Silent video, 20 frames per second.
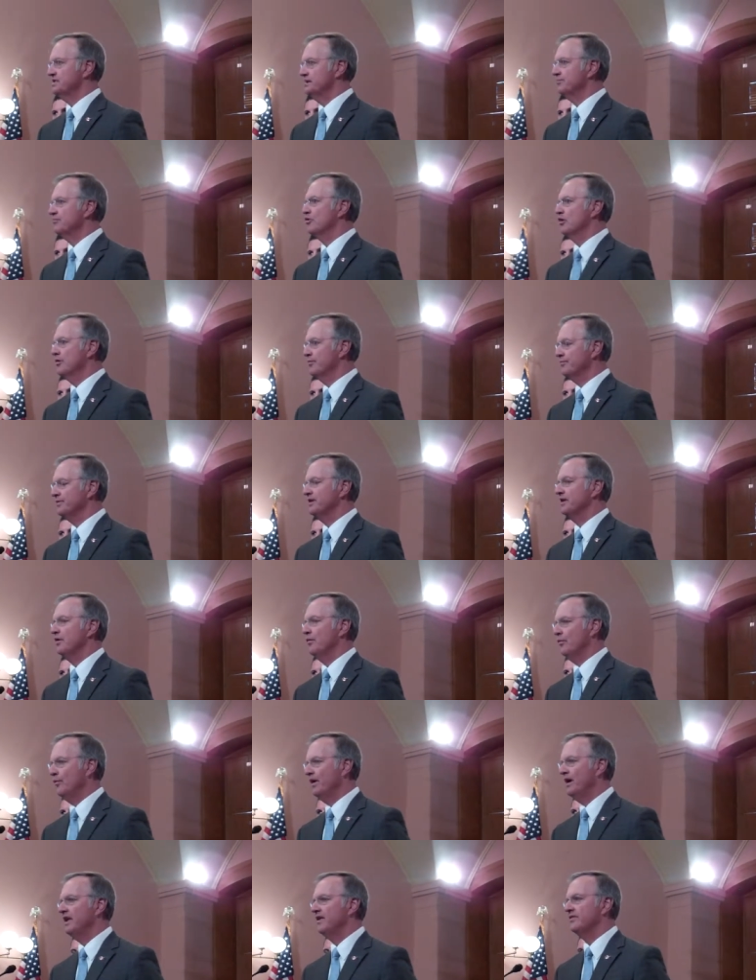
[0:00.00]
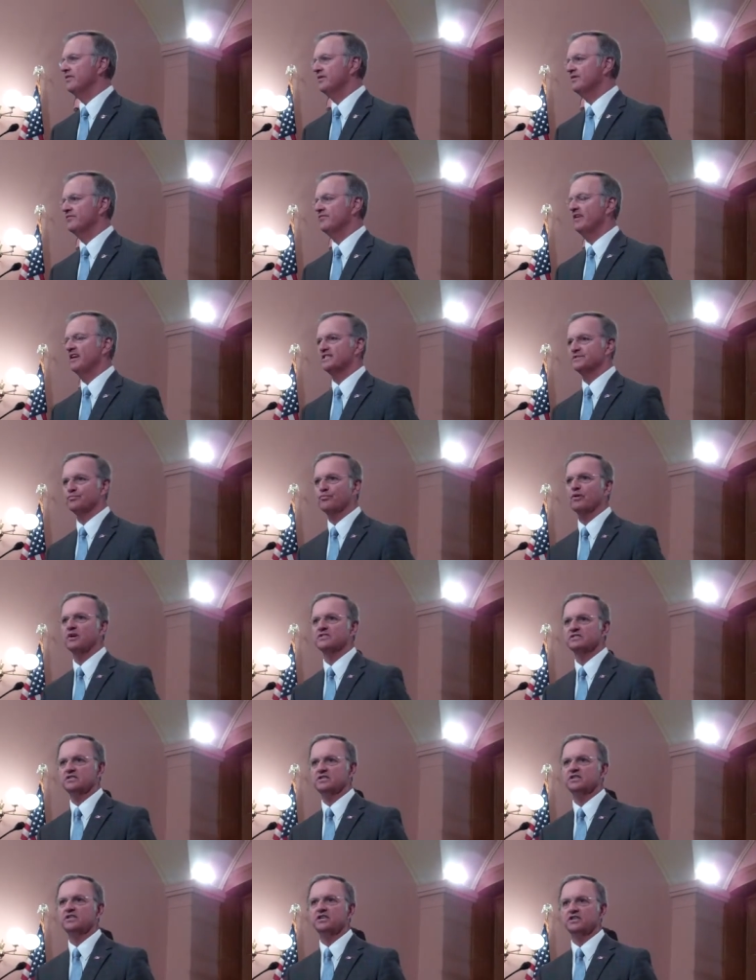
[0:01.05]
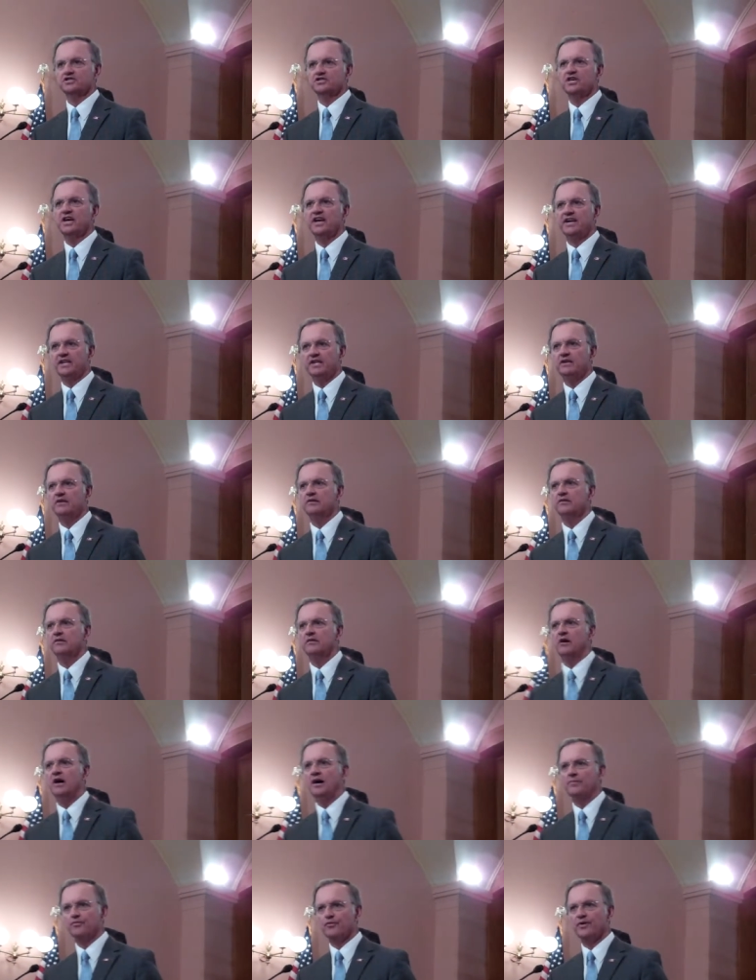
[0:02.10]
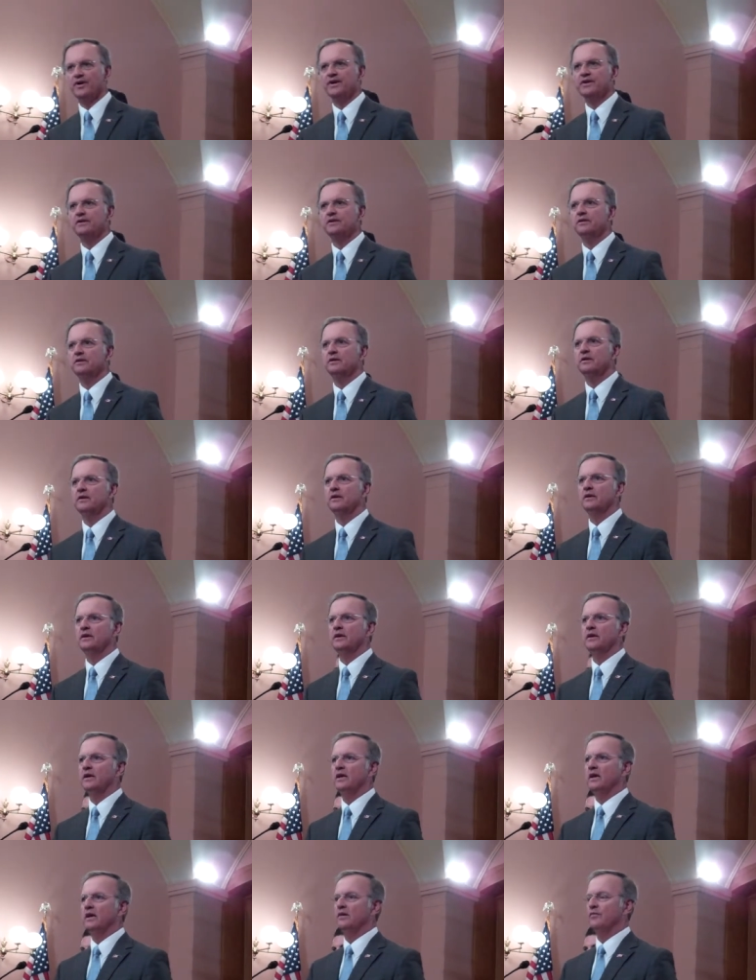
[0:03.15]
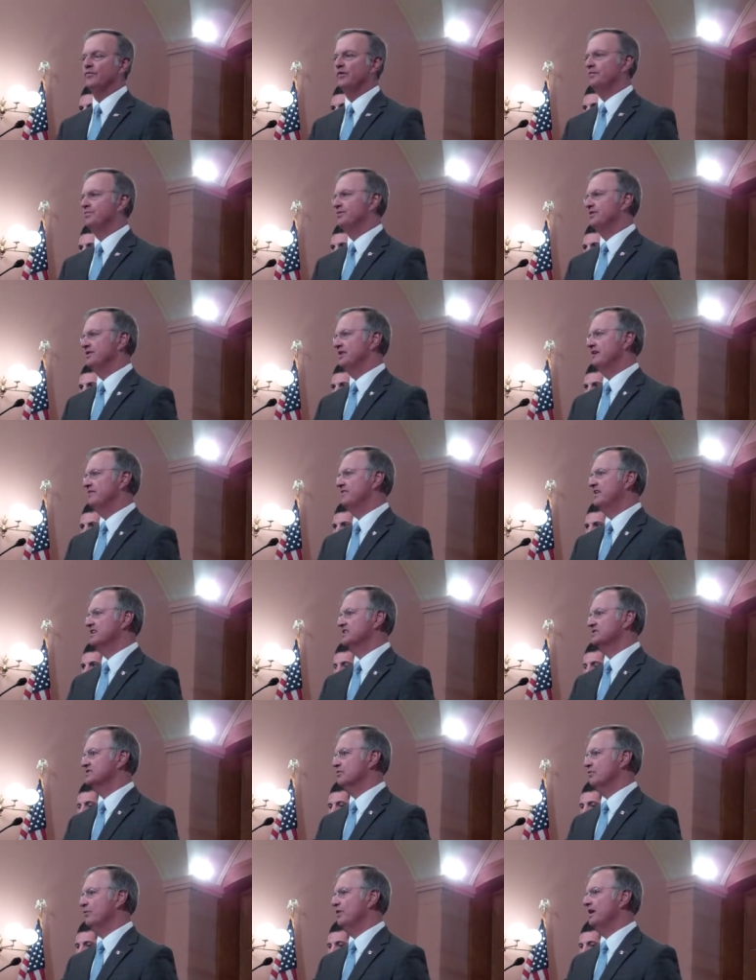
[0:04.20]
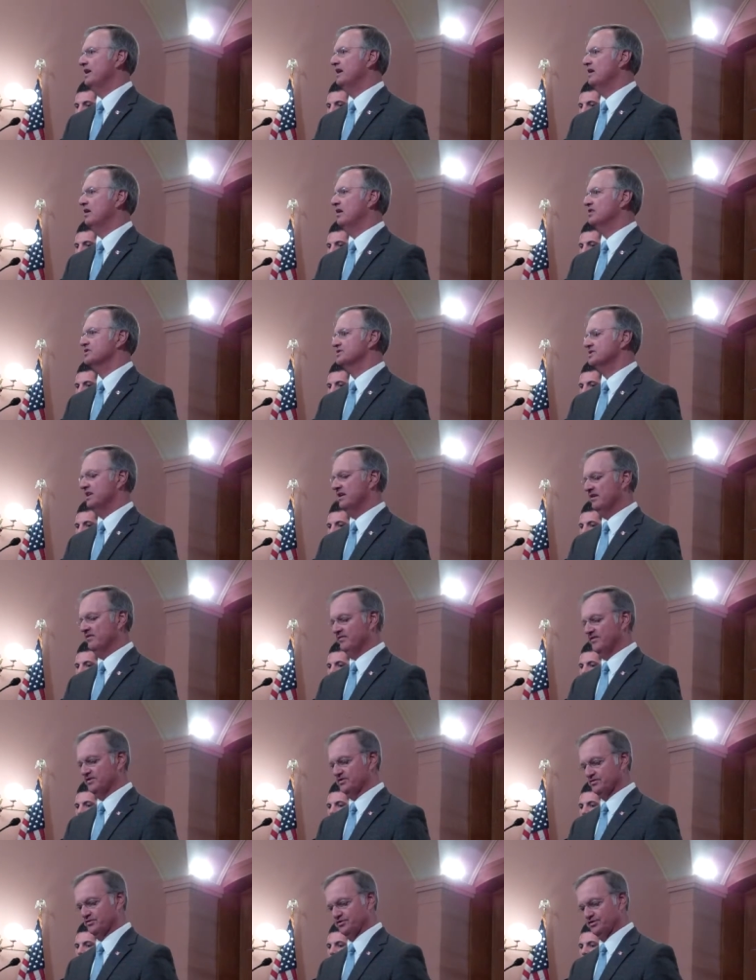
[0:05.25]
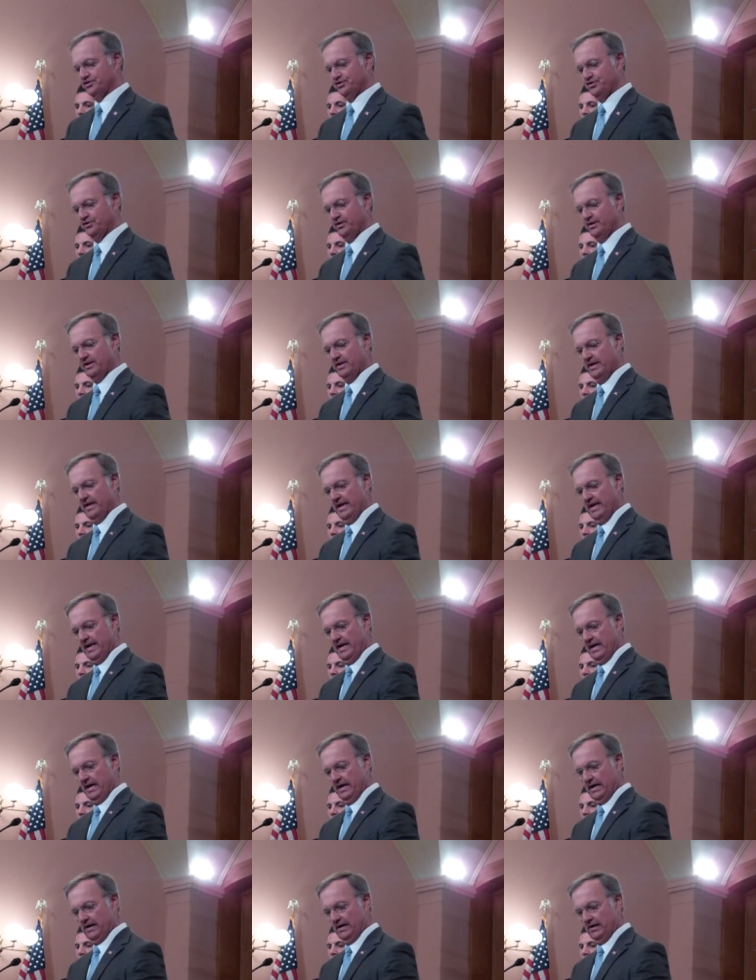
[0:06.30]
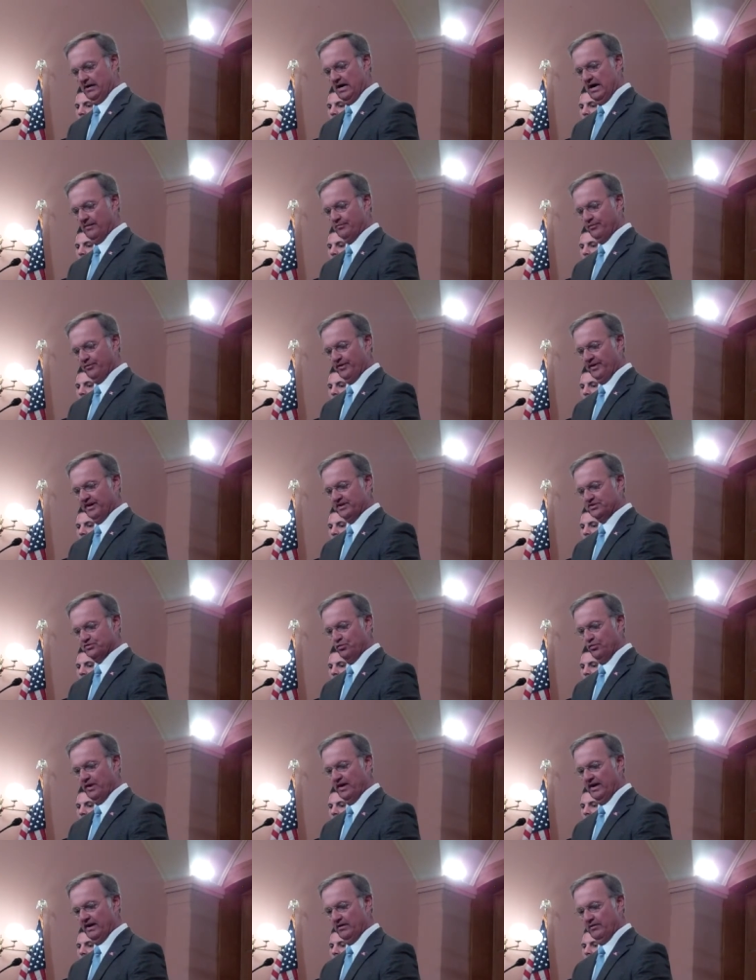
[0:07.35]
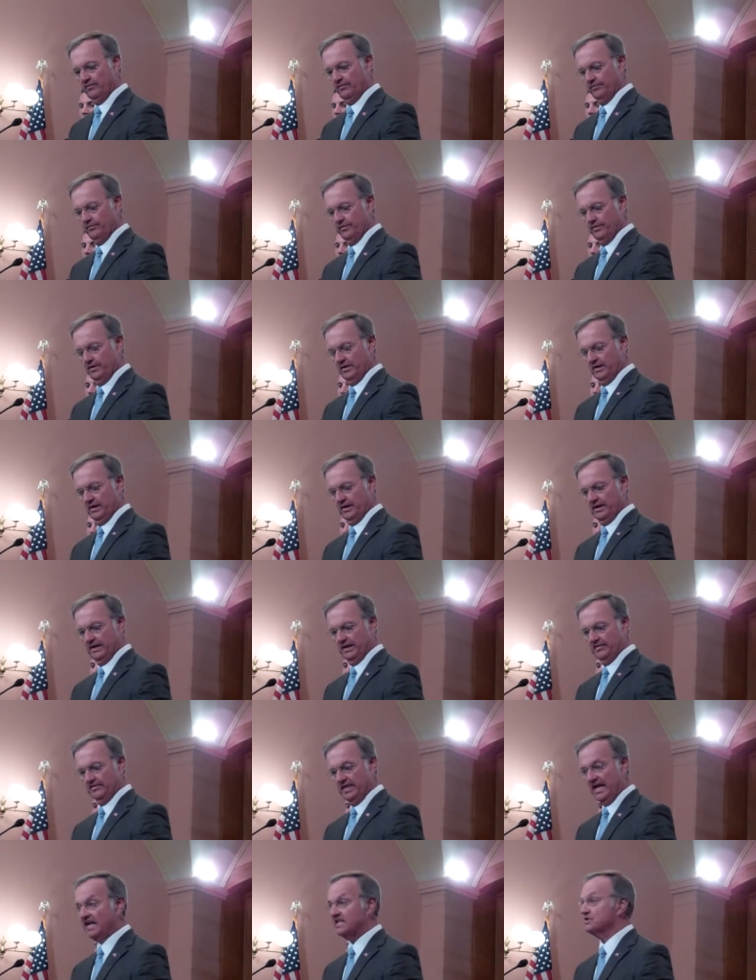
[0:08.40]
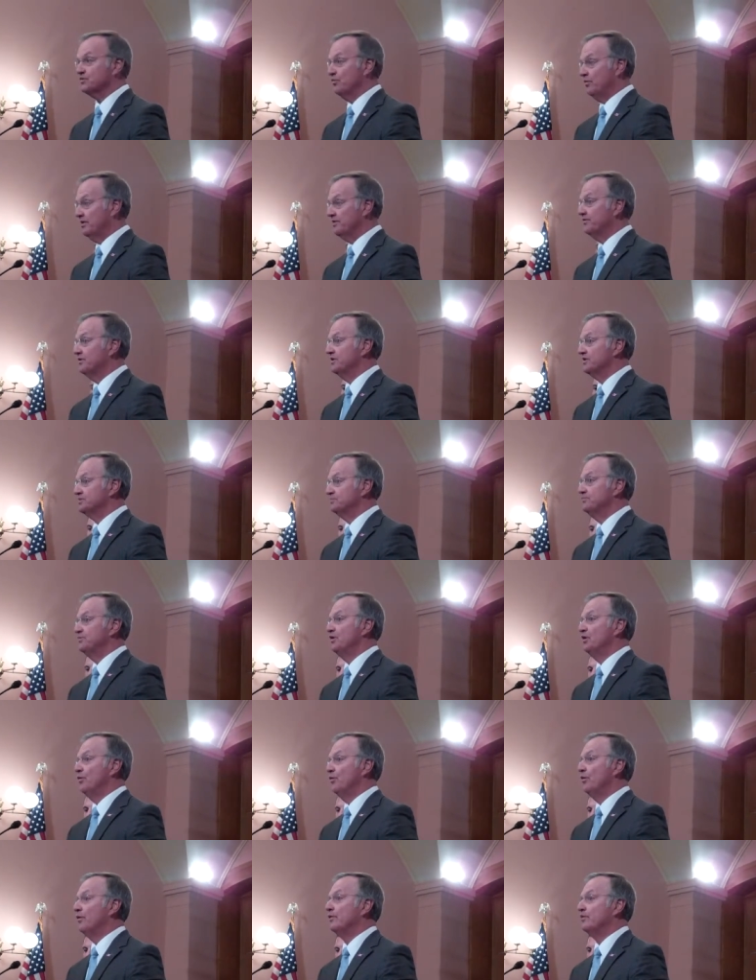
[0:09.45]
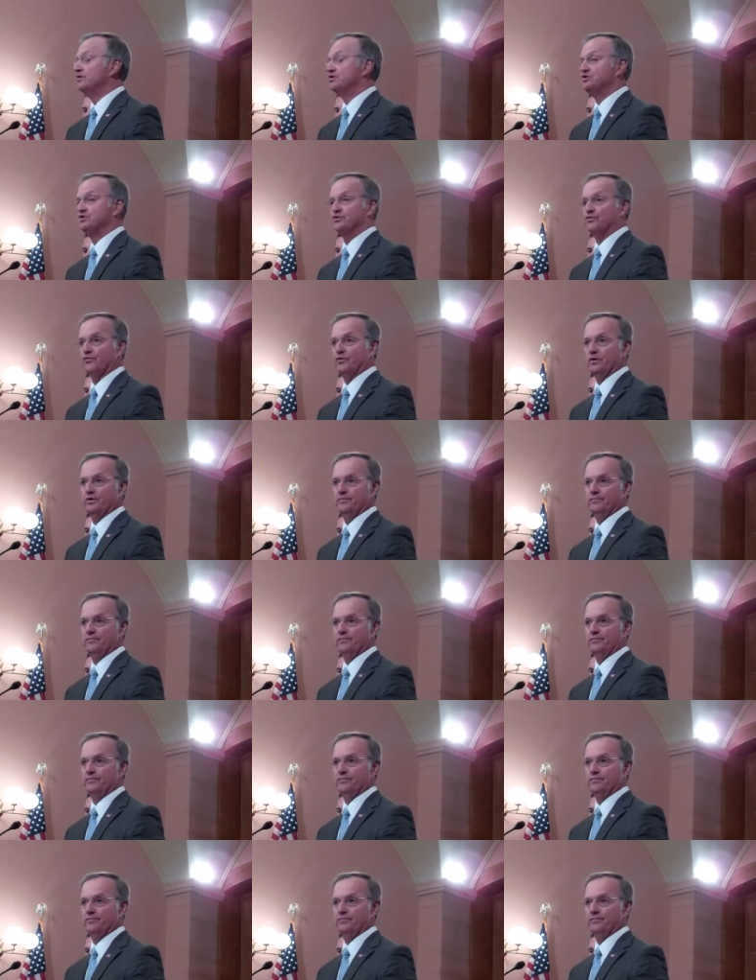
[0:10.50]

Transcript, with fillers: the appropriate way that Vice President Dick Cheney operated, and we believe that's the way our state officials should. Uh, operate as well. And that's what this bill will ensure.